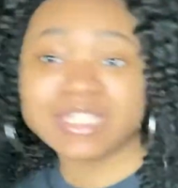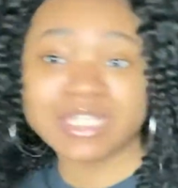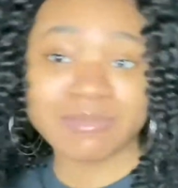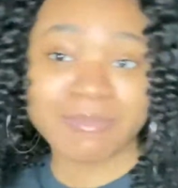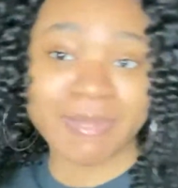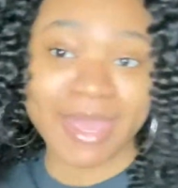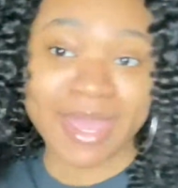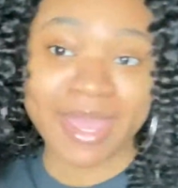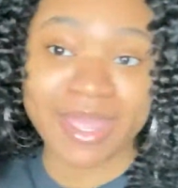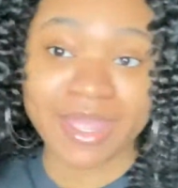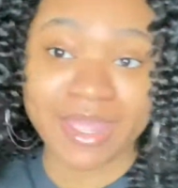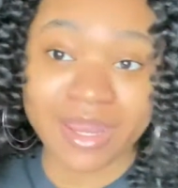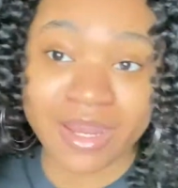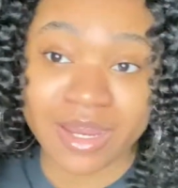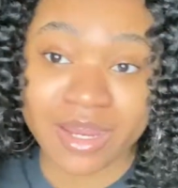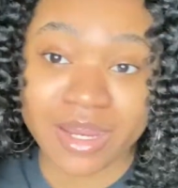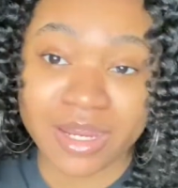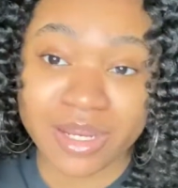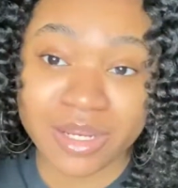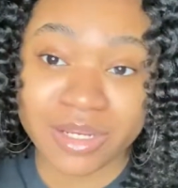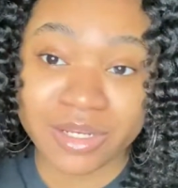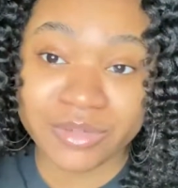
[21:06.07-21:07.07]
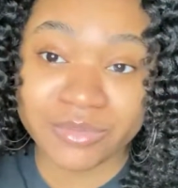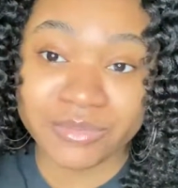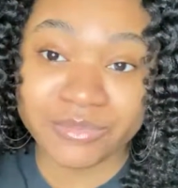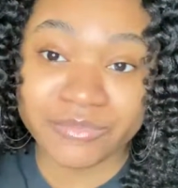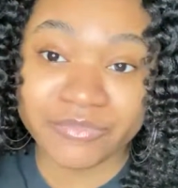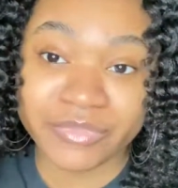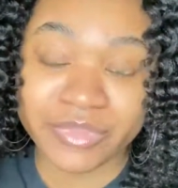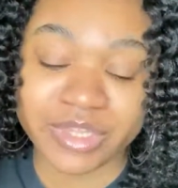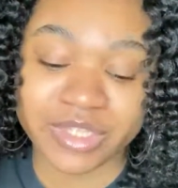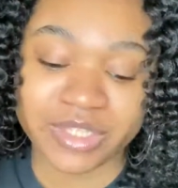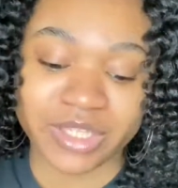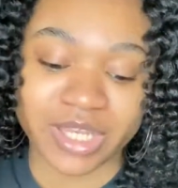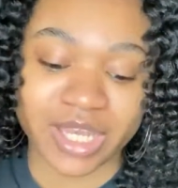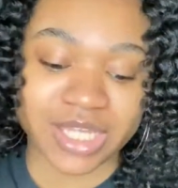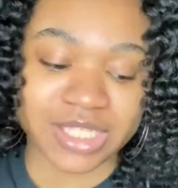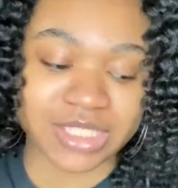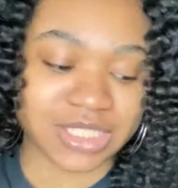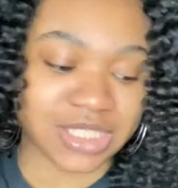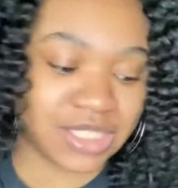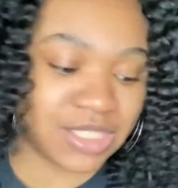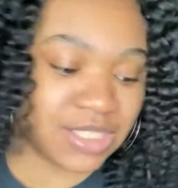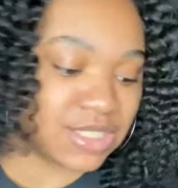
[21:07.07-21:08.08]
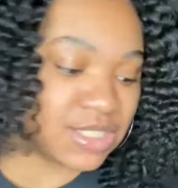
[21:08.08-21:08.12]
my hair? Do y'all see these